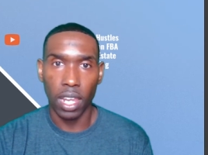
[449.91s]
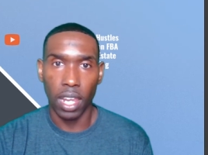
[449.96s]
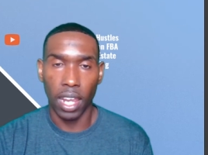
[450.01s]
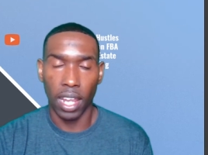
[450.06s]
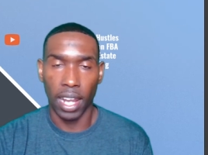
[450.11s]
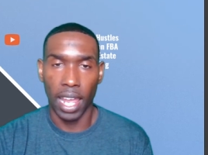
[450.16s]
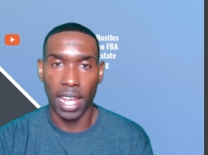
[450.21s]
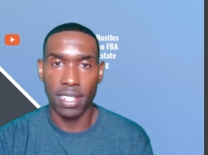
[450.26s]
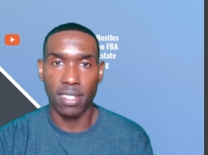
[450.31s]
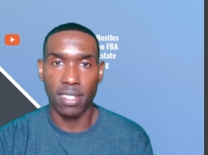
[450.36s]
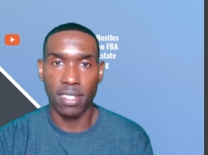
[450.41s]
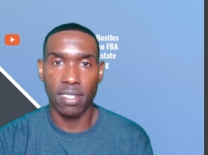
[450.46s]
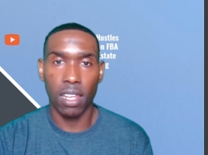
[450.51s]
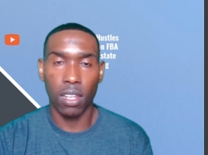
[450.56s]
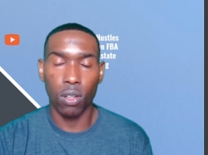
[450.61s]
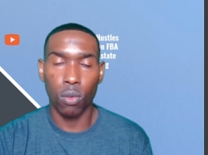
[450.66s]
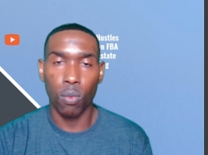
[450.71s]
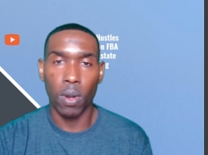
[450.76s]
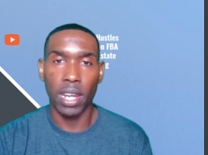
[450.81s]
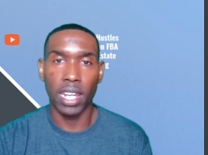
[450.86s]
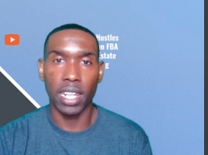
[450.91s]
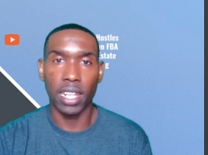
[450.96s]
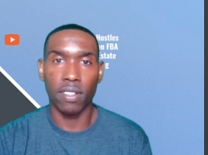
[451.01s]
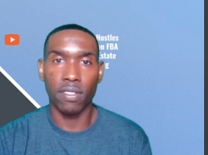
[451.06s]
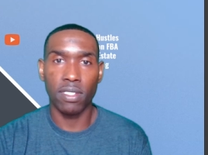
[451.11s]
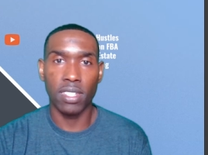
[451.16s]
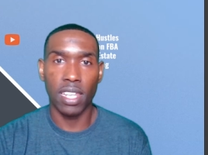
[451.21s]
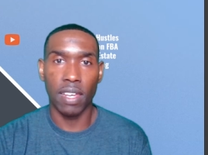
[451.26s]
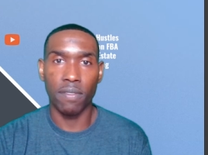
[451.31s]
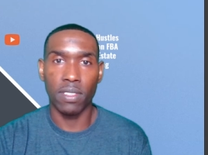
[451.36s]
and has a seller ranking of
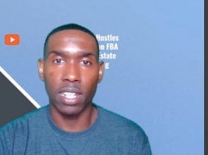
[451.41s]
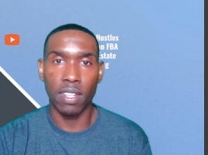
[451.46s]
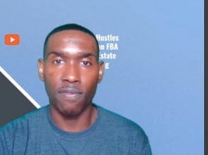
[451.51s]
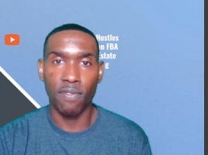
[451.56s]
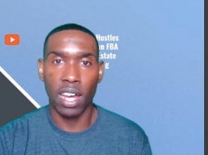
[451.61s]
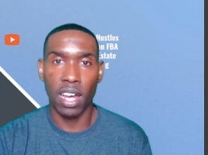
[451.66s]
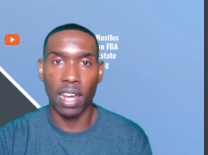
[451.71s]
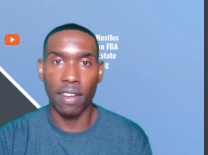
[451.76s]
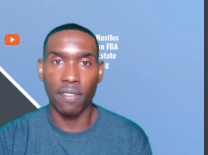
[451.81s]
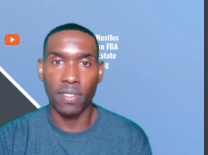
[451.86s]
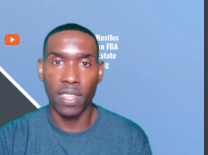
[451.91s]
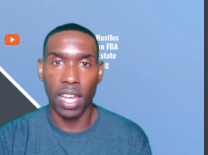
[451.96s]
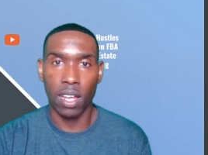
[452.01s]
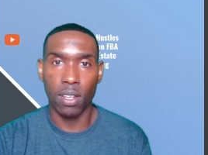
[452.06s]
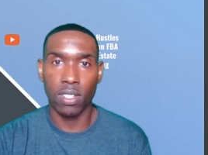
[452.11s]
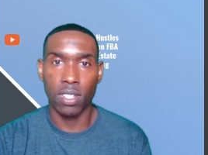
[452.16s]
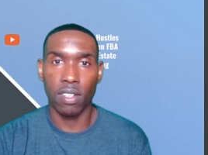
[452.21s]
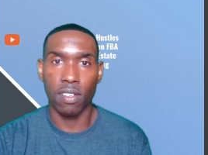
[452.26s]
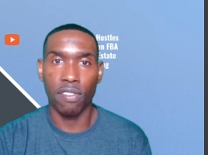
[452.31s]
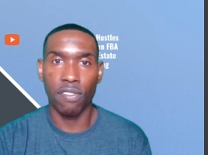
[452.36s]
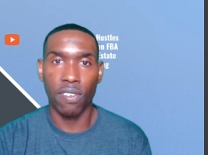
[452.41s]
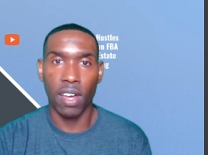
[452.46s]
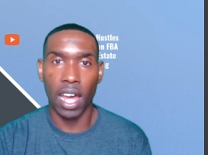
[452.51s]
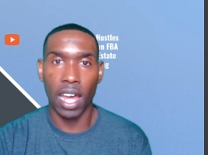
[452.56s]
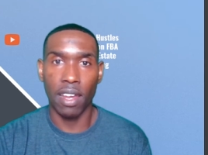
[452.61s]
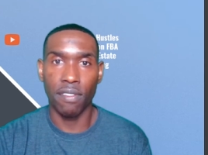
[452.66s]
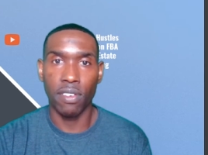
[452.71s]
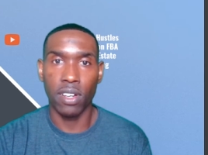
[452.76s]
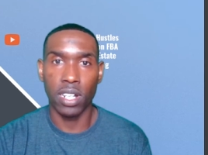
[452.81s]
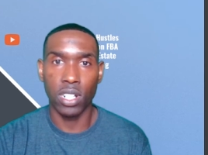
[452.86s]

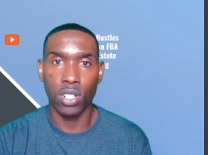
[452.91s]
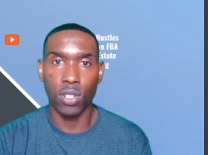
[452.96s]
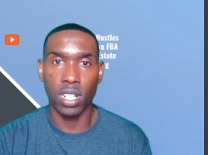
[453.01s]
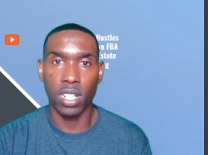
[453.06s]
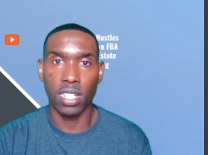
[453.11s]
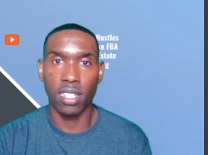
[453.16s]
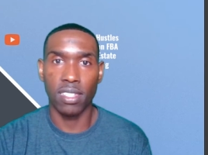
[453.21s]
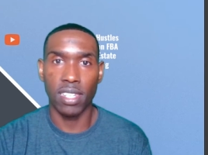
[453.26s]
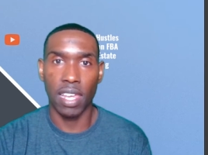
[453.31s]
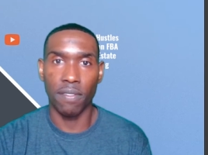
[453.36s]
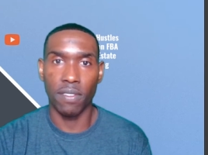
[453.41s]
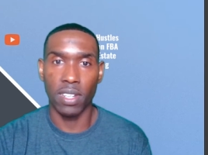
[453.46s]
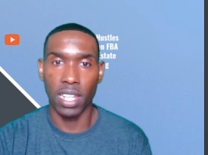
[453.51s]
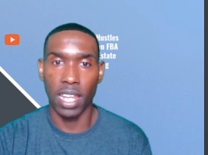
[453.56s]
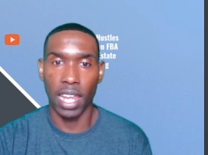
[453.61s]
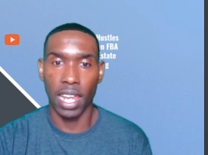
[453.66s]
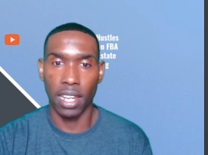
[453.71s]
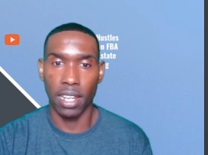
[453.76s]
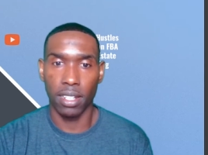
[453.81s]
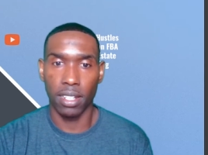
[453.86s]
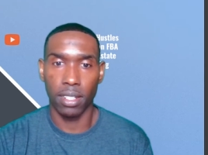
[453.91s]
75,578.